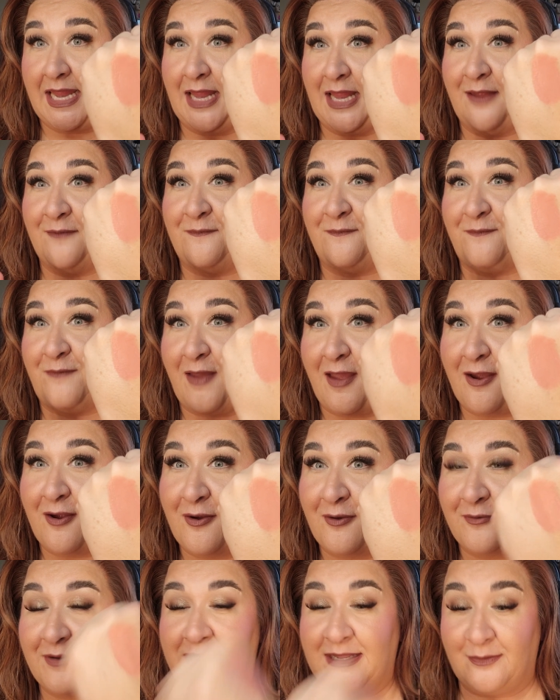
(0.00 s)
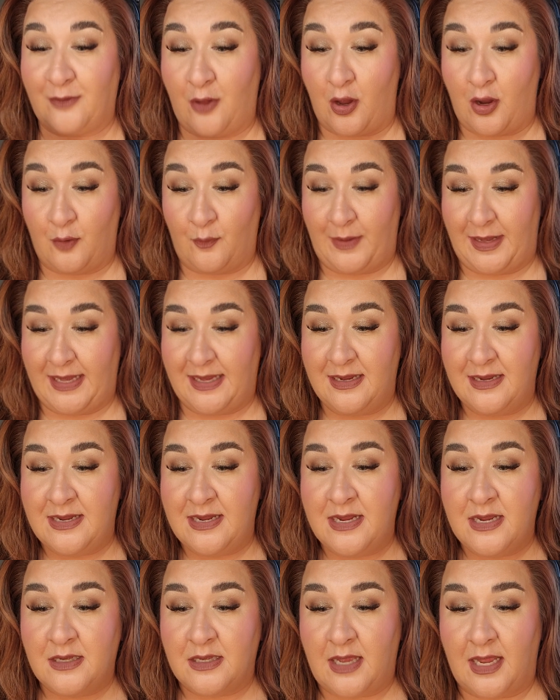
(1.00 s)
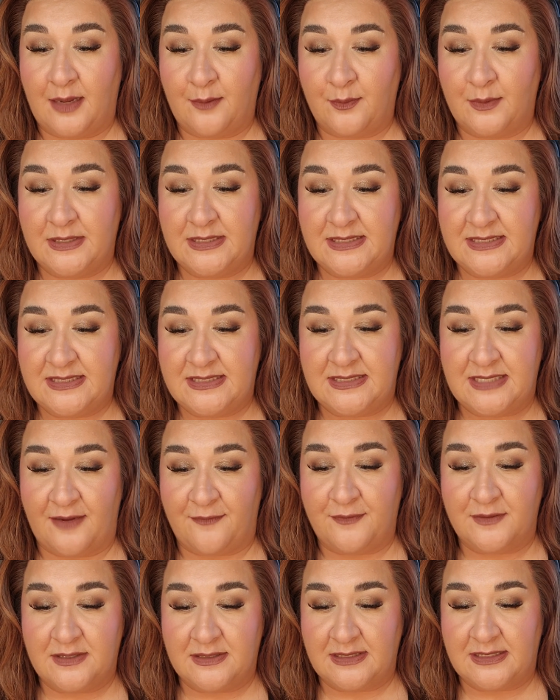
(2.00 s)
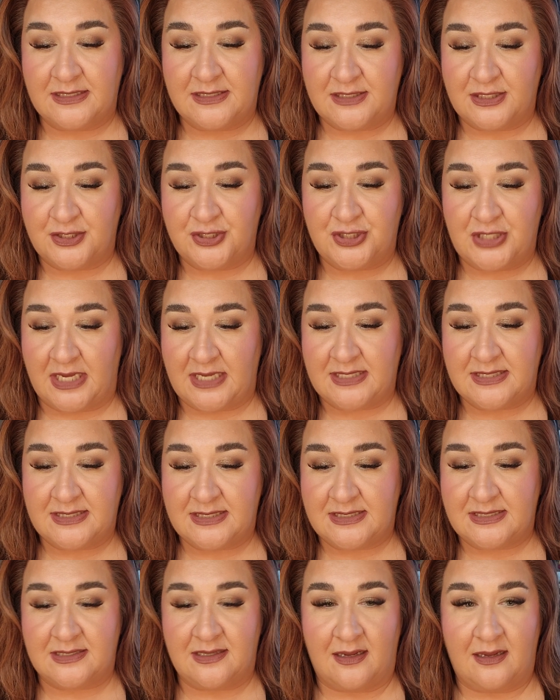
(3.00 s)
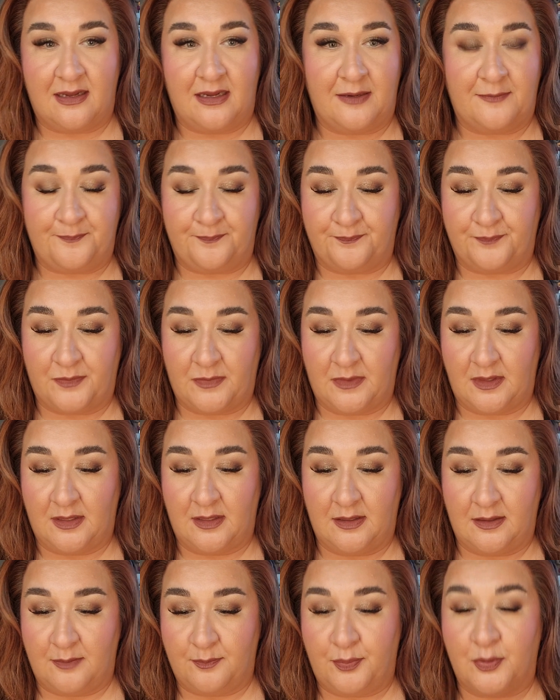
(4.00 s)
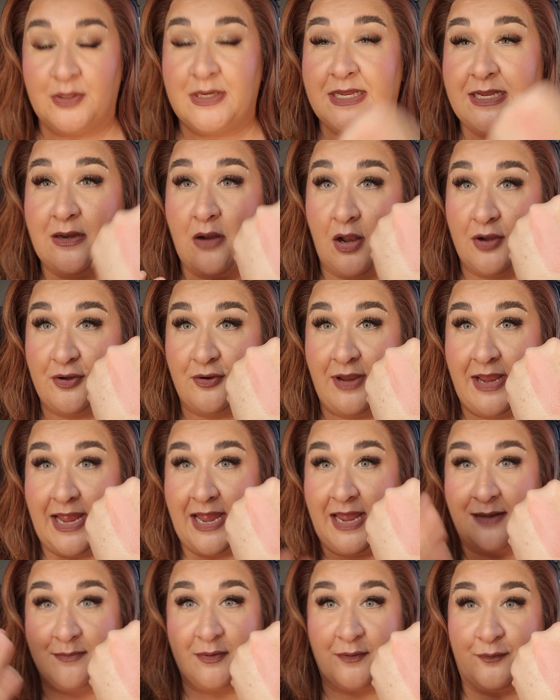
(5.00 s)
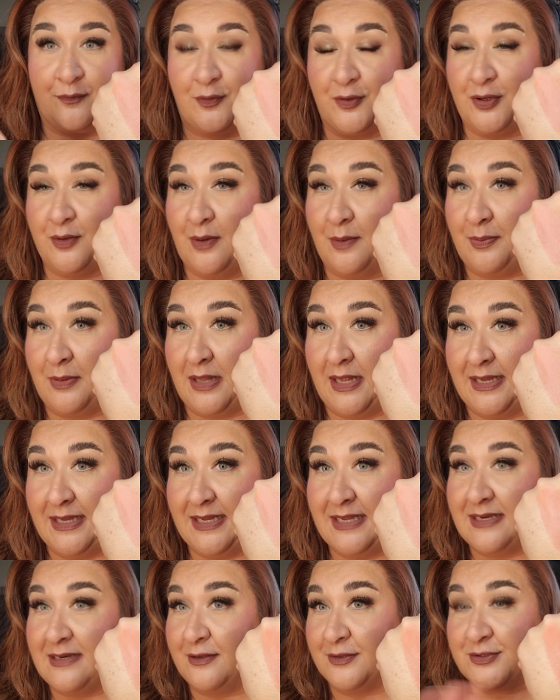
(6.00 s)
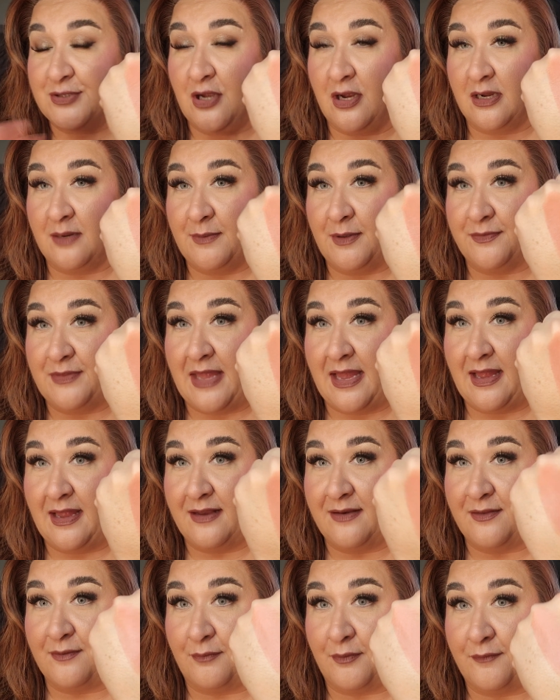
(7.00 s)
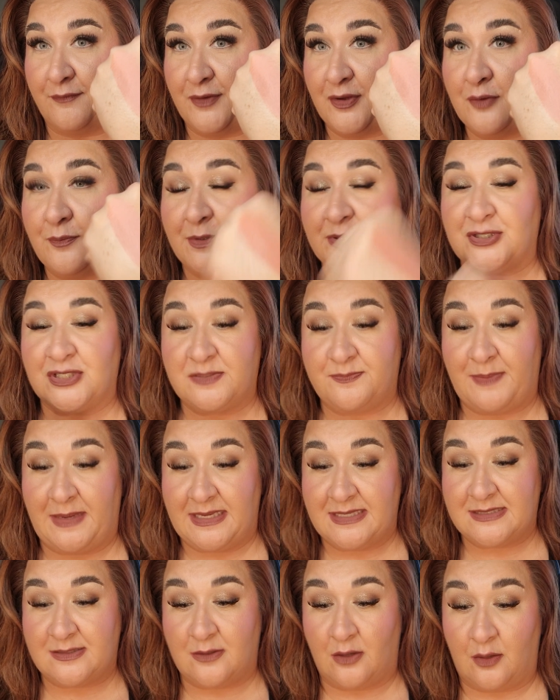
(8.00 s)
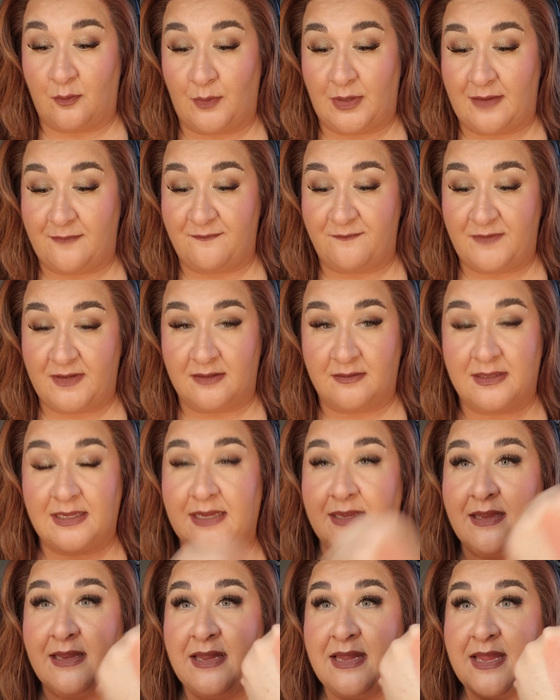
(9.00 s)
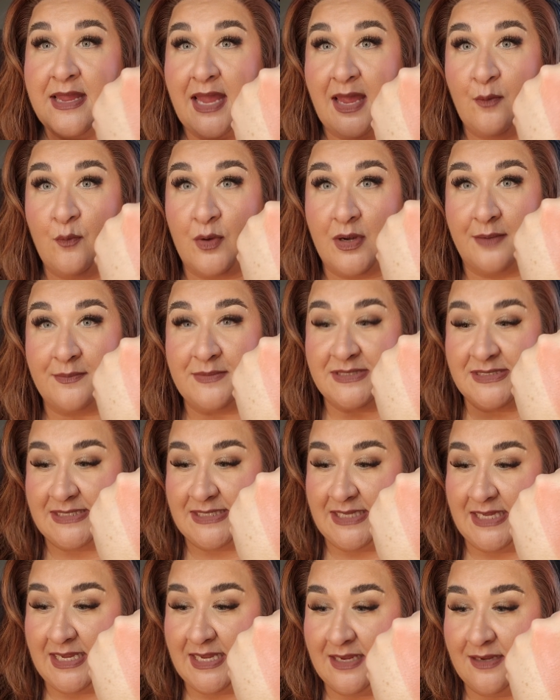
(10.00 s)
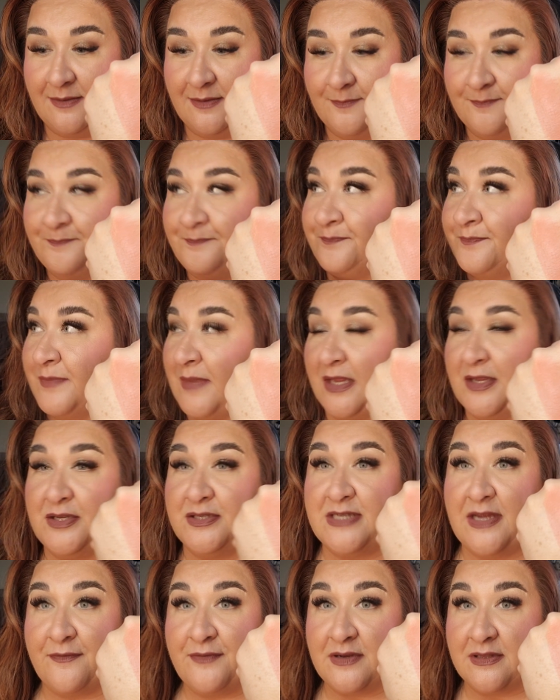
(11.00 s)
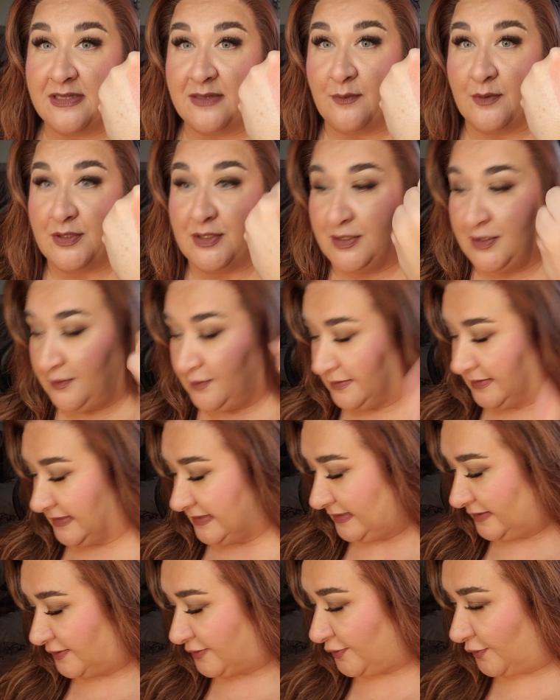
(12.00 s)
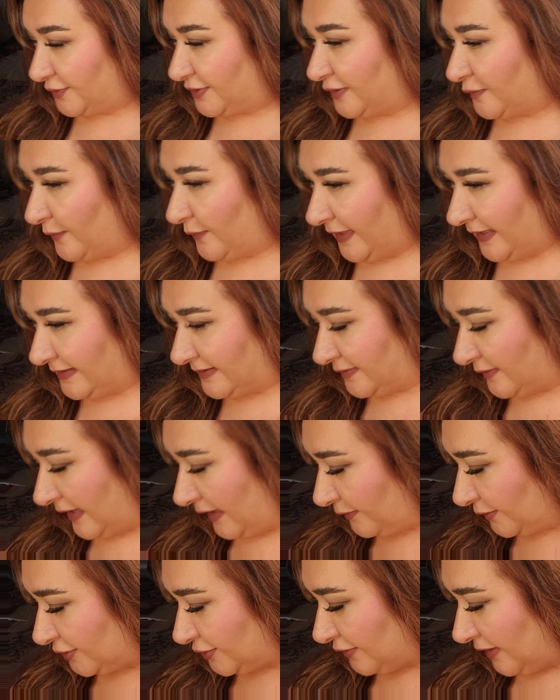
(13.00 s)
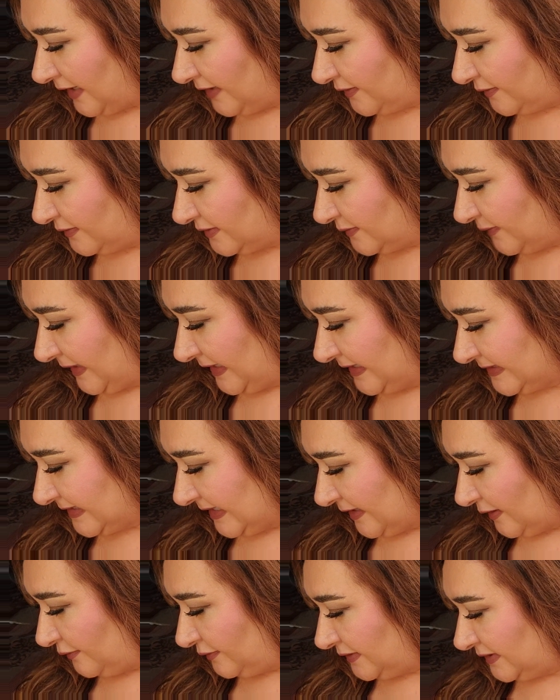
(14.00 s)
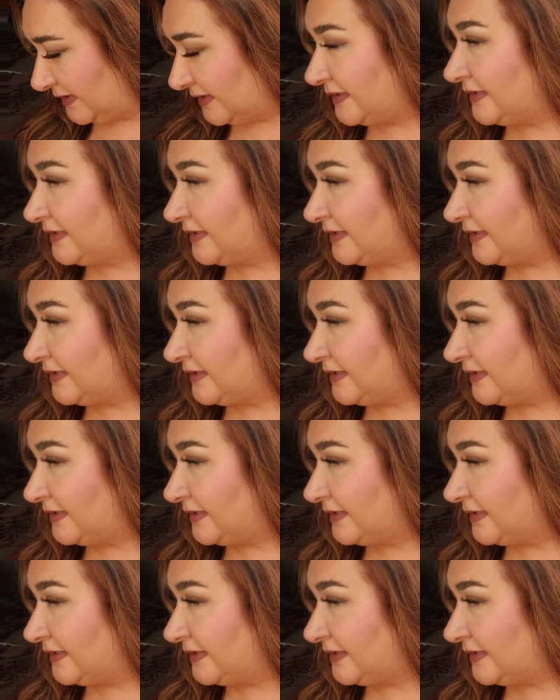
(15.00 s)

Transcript: a very long way. I would definitely suggest um, putting it on your hand before you apply it and I'll talk about that in the review, but just based on what I'm feeling and what I'm seeing, you definitely want to use this in certain ways. So I will try those ways out.